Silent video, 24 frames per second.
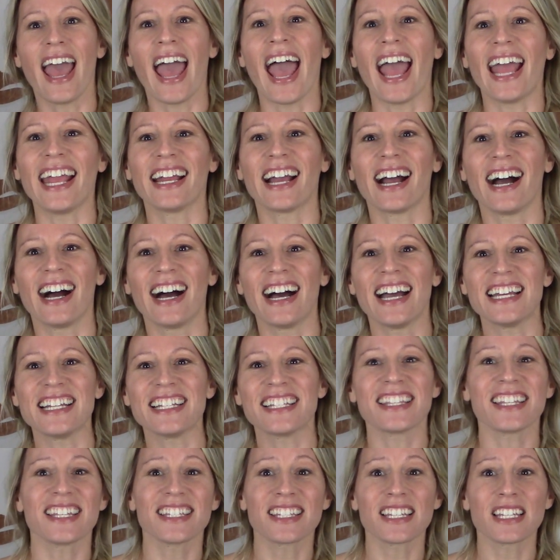Hey
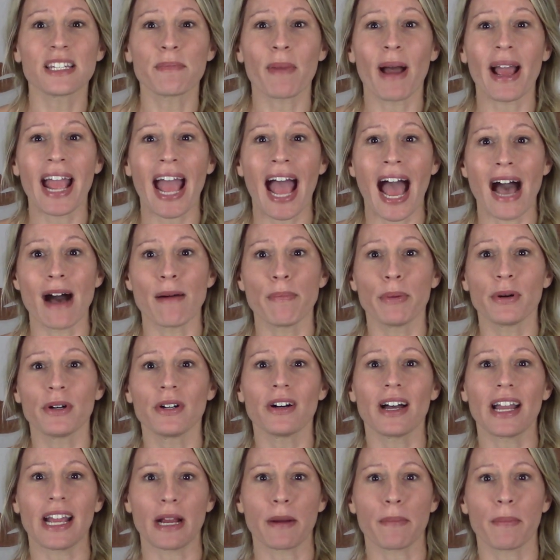guys, this is my
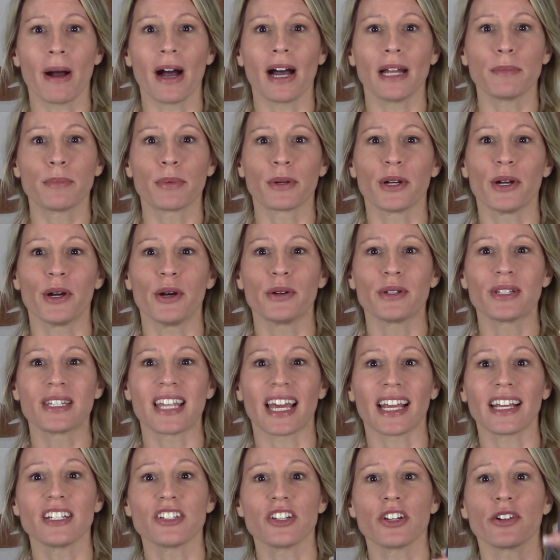Apple AirPod Pro
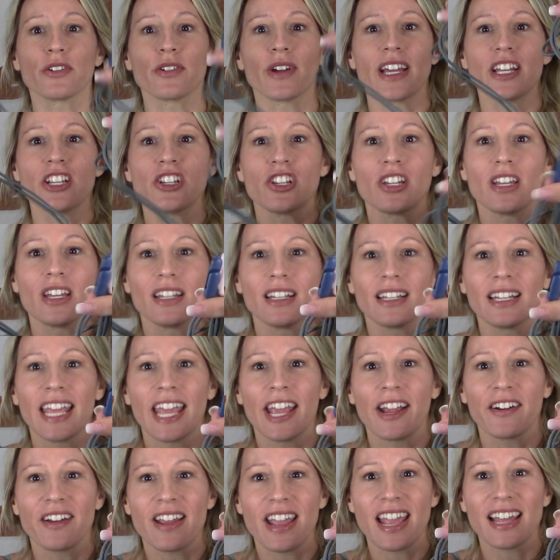2nd generation
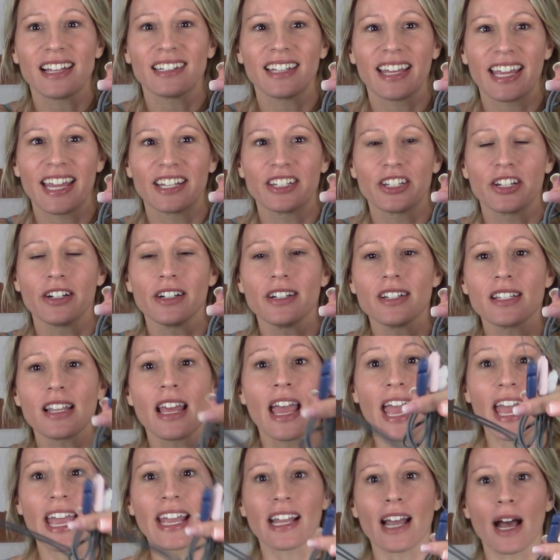carrying lanyards.
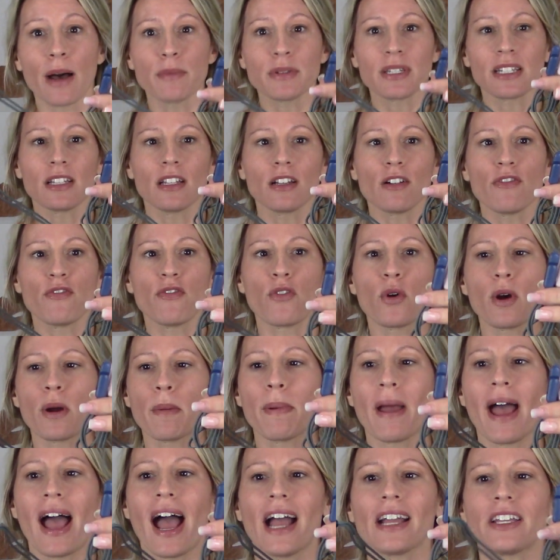It comes in a little
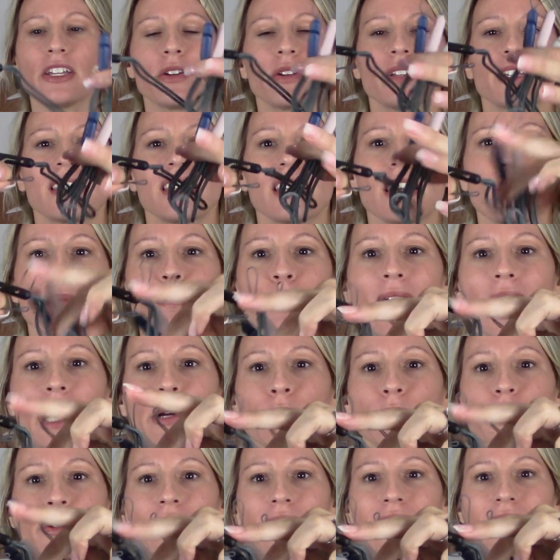4-pack. You can see the black
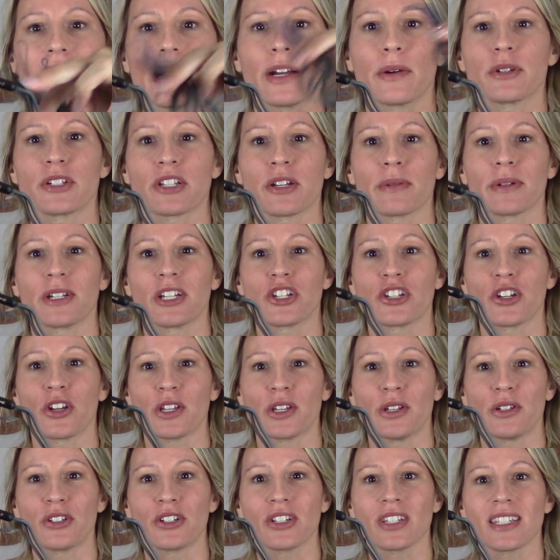one right here, which I'm going to show
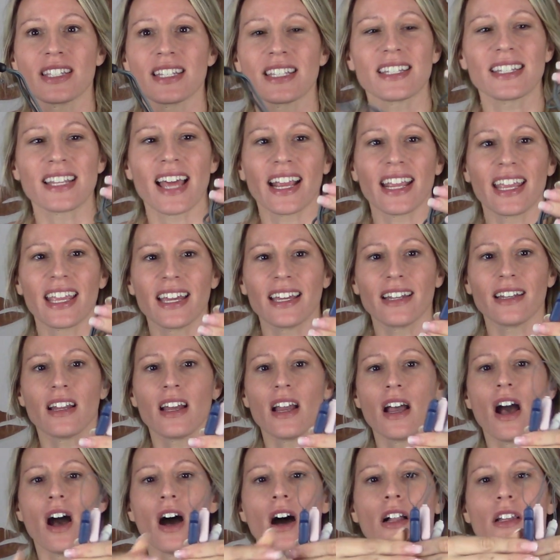you in just a second,
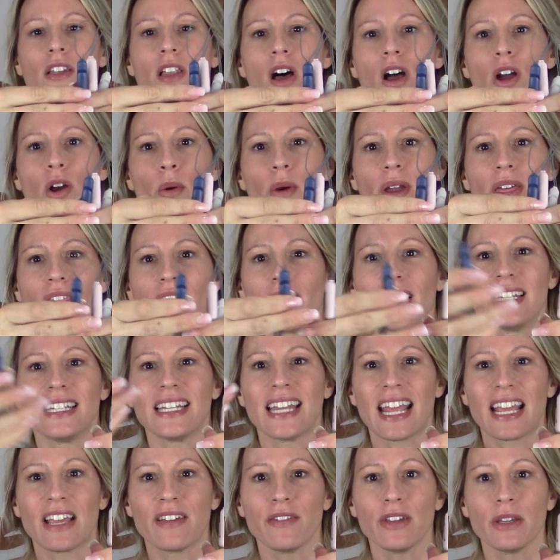along with a
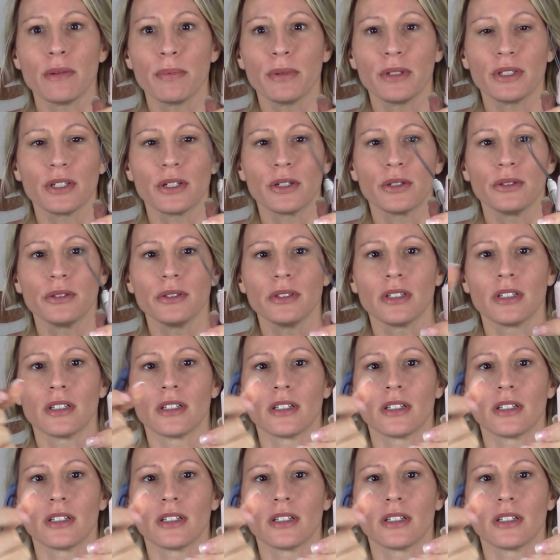navy blue,